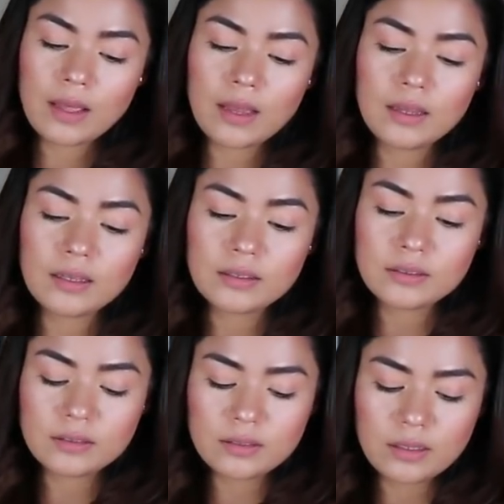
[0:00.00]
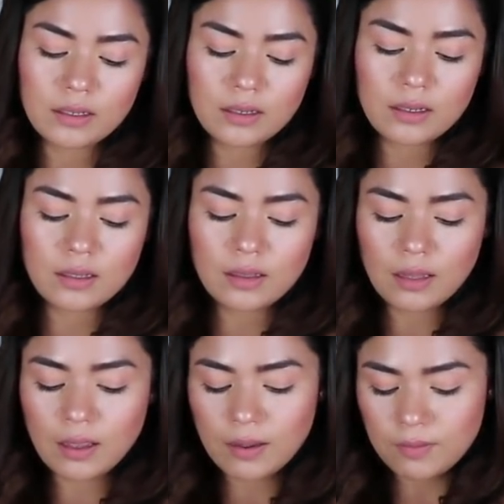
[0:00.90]
that uh,
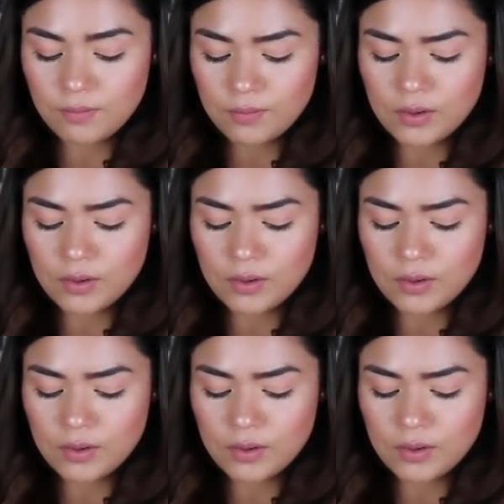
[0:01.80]
love.